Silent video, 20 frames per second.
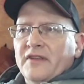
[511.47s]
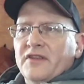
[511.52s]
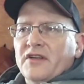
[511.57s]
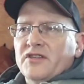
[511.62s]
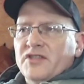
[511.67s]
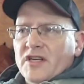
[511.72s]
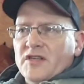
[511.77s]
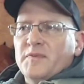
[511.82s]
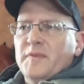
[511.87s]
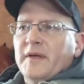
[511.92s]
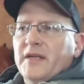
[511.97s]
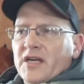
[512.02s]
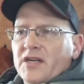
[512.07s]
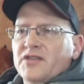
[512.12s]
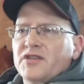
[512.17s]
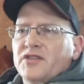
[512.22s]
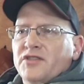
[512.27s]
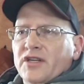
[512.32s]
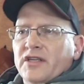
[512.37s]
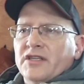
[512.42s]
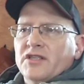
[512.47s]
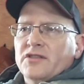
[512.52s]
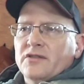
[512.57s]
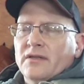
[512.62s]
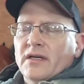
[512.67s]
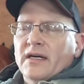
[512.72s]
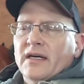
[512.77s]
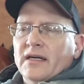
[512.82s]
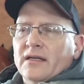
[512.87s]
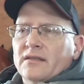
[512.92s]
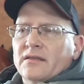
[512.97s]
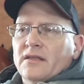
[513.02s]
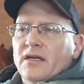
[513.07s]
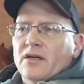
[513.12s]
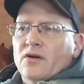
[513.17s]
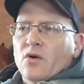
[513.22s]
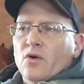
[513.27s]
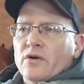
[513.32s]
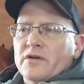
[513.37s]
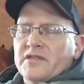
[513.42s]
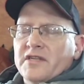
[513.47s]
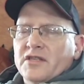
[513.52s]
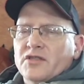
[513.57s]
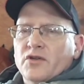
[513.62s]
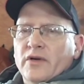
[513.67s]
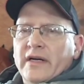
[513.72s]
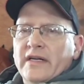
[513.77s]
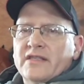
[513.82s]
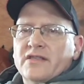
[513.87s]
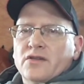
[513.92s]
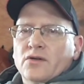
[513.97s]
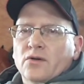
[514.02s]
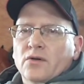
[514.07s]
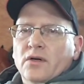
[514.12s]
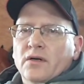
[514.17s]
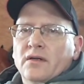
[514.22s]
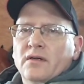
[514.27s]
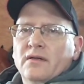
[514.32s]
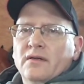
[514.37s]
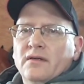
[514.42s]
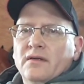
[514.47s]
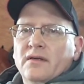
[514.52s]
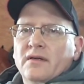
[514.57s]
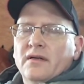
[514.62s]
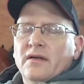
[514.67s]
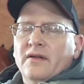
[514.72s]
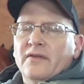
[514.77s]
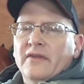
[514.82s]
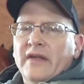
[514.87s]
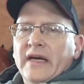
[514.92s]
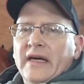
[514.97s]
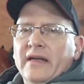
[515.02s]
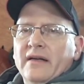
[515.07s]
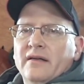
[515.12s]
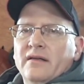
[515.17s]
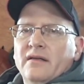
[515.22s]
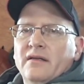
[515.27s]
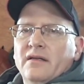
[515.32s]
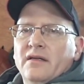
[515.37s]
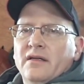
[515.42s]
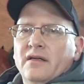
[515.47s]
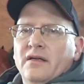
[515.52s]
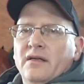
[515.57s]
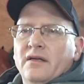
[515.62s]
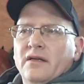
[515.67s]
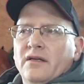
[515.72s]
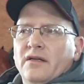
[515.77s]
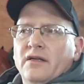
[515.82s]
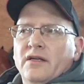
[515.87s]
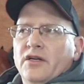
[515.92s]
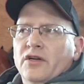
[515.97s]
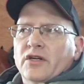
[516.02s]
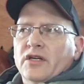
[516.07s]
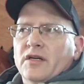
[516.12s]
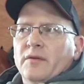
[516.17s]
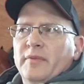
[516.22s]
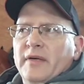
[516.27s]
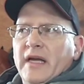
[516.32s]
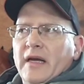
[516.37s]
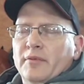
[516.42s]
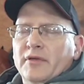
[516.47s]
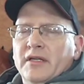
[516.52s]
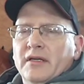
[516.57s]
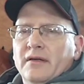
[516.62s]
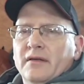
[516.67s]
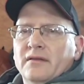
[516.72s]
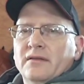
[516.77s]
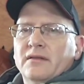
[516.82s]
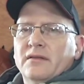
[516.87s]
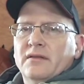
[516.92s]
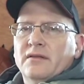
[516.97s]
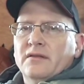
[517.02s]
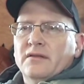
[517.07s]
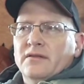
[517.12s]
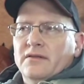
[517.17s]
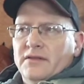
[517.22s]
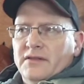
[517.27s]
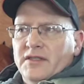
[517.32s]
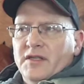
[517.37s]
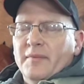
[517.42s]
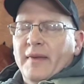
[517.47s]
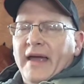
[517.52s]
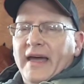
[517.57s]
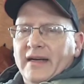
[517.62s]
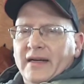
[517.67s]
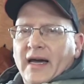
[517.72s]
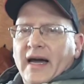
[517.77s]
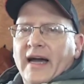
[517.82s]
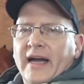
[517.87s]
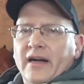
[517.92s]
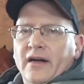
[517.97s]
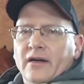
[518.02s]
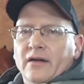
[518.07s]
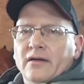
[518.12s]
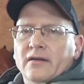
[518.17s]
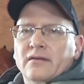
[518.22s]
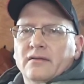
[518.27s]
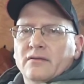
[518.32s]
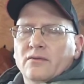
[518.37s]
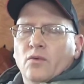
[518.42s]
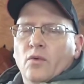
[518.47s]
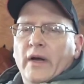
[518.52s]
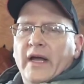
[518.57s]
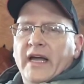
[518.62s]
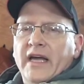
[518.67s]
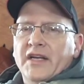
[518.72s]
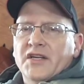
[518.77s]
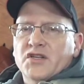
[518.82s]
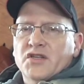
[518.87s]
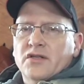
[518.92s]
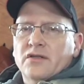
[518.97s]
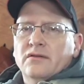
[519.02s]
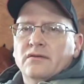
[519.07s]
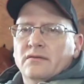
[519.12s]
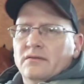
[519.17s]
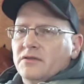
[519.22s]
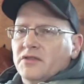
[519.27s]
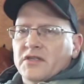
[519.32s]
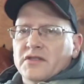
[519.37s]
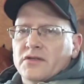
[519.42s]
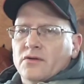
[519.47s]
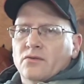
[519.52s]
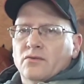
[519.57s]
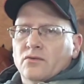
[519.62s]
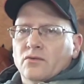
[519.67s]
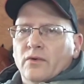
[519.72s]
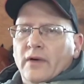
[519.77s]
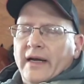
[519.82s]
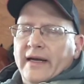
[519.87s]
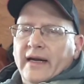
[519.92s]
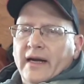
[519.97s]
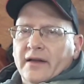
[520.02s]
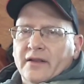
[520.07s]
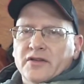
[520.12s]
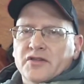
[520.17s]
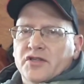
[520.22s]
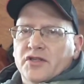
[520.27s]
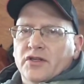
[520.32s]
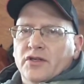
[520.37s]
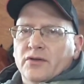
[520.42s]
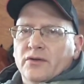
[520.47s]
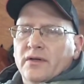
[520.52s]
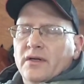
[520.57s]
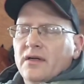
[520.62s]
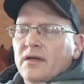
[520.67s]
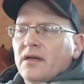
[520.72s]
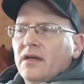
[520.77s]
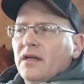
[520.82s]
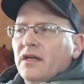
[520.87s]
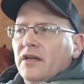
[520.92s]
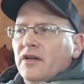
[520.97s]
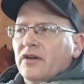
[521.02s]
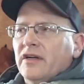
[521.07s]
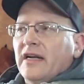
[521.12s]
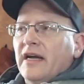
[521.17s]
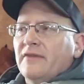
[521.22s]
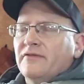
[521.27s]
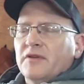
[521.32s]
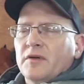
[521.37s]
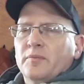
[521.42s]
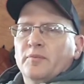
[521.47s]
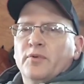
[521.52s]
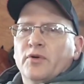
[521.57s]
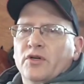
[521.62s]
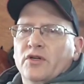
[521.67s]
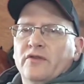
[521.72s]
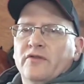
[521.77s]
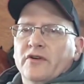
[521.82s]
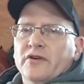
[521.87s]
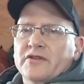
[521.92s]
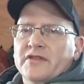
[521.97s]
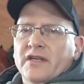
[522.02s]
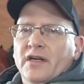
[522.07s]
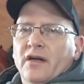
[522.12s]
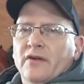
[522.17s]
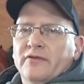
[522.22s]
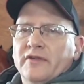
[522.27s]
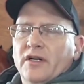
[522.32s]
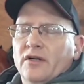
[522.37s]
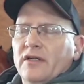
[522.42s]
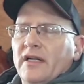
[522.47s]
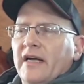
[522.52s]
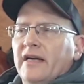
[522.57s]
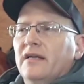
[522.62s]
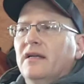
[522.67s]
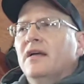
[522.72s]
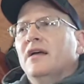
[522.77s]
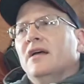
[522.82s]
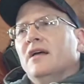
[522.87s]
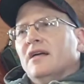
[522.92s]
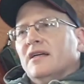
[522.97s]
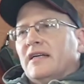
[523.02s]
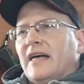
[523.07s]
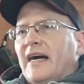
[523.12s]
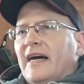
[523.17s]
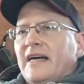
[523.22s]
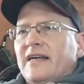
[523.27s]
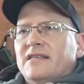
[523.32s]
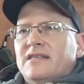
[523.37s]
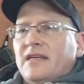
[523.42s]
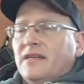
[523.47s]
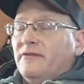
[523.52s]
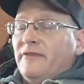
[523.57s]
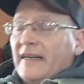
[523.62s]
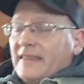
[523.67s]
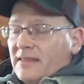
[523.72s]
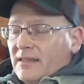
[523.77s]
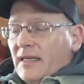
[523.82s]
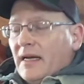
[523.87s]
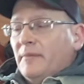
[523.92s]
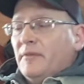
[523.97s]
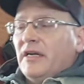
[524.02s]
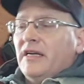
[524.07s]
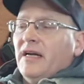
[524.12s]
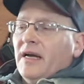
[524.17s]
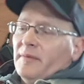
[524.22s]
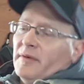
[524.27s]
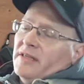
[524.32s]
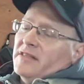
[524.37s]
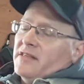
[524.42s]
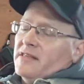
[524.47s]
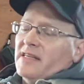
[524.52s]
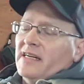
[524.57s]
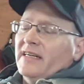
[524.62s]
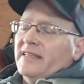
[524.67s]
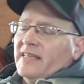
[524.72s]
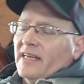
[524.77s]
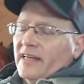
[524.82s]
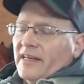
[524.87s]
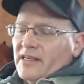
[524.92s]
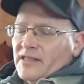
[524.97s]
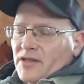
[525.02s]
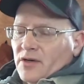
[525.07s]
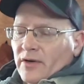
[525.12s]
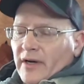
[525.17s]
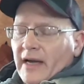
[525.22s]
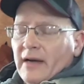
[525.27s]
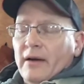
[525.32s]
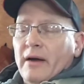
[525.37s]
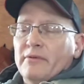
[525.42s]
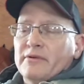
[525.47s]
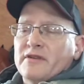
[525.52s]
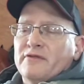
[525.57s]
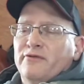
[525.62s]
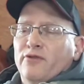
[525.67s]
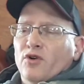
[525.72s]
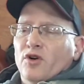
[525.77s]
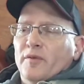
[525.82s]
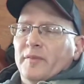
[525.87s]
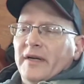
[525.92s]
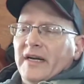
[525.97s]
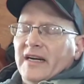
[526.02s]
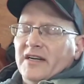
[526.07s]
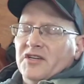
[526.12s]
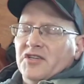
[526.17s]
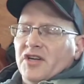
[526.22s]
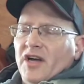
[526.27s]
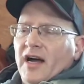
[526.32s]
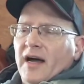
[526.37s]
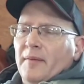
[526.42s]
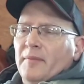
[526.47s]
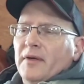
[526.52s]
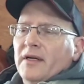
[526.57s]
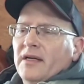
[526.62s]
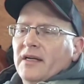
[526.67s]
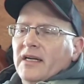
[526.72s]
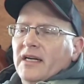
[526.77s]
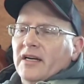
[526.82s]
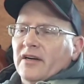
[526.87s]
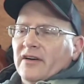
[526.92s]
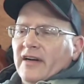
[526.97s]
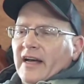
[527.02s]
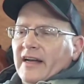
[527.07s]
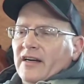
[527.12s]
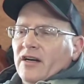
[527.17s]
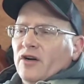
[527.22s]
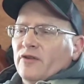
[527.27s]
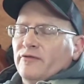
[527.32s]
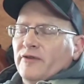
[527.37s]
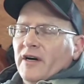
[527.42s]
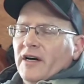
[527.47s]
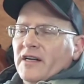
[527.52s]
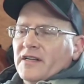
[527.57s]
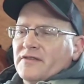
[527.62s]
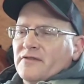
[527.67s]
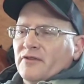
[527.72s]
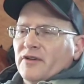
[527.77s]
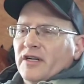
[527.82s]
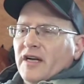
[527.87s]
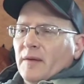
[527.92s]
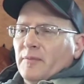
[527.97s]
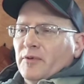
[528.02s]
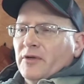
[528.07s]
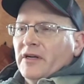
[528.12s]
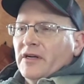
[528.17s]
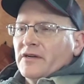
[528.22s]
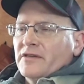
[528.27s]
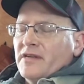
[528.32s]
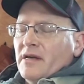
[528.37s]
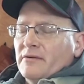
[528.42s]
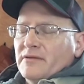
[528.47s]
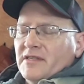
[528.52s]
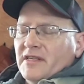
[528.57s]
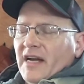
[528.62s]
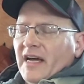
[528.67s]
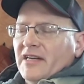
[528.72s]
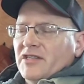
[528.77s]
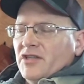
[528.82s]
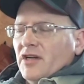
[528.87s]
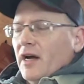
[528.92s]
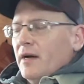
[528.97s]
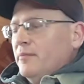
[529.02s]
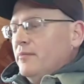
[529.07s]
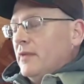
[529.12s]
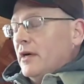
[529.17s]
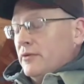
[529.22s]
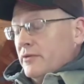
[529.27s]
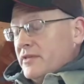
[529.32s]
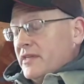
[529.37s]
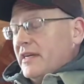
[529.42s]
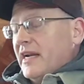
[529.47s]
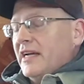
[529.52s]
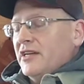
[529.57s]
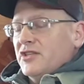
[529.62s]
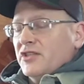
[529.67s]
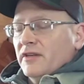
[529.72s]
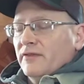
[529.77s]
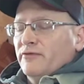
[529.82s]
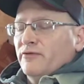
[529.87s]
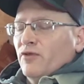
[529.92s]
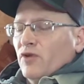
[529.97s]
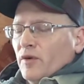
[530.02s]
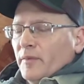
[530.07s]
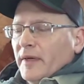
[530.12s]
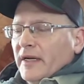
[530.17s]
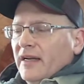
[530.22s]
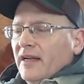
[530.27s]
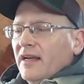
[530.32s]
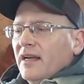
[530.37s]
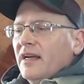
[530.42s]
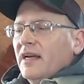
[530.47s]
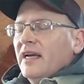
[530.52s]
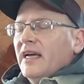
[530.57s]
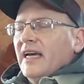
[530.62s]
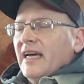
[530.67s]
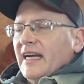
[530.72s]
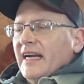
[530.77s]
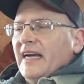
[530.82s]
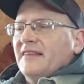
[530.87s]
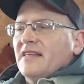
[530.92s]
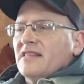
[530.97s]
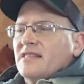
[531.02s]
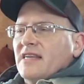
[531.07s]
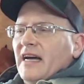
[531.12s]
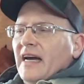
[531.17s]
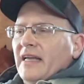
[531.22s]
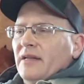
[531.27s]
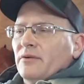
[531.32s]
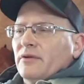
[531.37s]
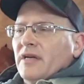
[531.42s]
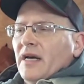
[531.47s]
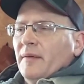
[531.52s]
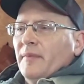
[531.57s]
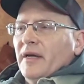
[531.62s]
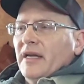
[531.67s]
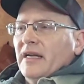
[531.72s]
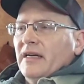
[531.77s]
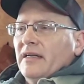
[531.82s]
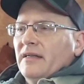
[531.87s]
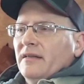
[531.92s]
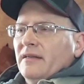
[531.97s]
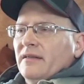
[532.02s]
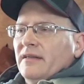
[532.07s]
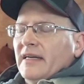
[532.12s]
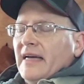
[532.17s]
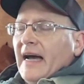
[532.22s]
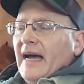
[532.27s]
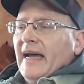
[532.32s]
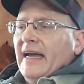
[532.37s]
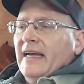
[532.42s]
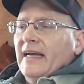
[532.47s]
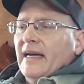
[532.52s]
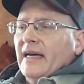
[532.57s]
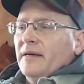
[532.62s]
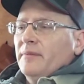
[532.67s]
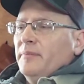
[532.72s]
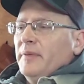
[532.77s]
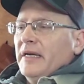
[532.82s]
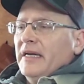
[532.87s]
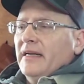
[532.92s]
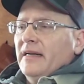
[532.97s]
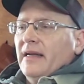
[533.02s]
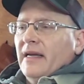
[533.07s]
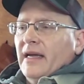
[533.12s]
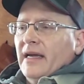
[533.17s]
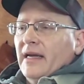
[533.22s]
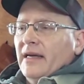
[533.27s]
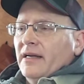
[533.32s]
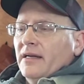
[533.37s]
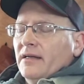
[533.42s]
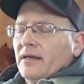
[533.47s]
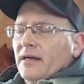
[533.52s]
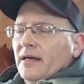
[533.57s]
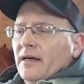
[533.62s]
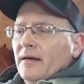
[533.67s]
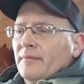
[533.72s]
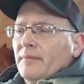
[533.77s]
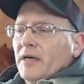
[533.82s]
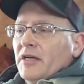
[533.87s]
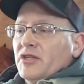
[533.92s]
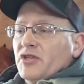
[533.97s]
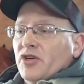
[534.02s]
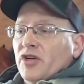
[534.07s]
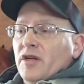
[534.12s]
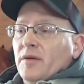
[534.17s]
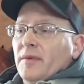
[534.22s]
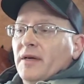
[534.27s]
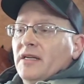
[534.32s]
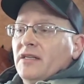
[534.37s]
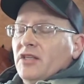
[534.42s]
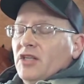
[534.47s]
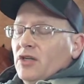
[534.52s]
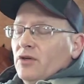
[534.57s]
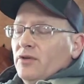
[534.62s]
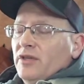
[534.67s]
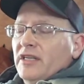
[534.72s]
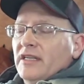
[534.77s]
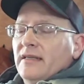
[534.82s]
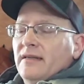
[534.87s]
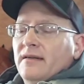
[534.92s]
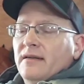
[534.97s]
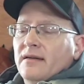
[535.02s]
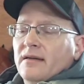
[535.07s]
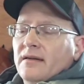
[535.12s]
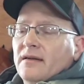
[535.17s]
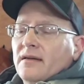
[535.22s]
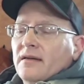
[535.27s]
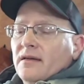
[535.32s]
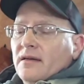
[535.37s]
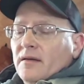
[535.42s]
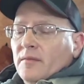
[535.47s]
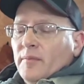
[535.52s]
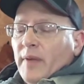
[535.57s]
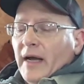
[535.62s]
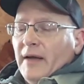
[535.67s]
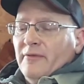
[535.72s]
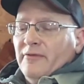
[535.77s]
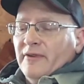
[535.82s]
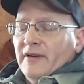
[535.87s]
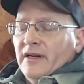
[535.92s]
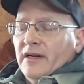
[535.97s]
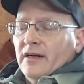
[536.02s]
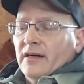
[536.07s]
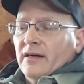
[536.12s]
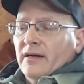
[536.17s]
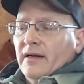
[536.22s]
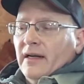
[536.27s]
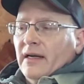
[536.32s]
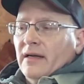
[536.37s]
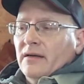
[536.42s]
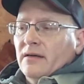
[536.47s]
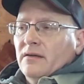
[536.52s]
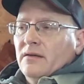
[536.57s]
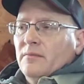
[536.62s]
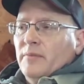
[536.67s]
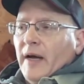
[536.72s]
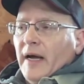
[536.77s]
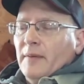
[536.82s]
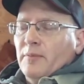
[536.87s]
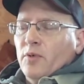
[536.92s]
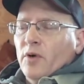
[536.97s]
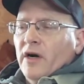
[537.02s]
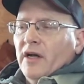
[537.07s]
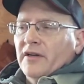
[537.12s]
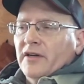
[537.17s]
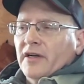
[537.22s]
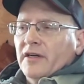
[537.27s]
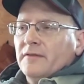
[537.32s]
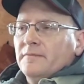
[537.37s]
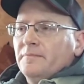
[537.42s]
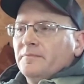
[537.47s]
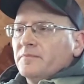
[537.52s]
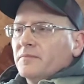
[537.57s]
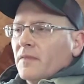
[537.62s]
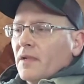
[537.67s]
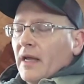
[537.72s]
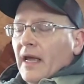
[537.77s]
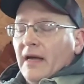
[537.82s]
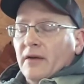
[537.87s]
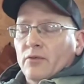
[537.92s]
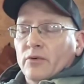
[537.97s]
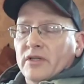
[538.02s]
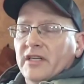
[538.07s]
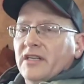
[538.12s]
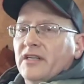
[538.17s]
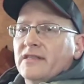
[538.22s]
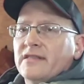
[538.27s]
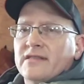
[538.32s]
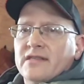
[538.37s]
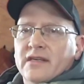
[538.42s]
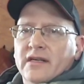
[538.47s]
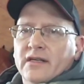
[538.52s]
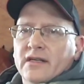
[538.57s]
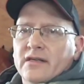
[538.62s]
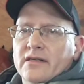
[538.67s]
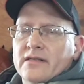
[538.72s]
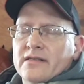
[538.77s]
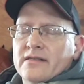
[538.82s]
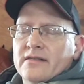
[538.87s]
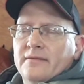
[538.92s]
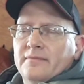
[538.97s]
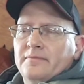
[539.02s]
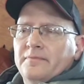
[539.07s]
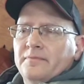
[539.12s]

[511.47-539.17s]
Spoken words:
just because you took a course at trade school that you're going to be able to demand a higher wage just right out of the chute. You're going to have to prove yourself. You know, a lot of guys, in fact, I'm just going to tell you a story. I was a foreman at a shop here in Idaho Falls for a couple of years. I was the night shift foreman. And I had this guy that would come in, and the guy had been a journeyman, union pipe fitter and pipe welder, had really good skills,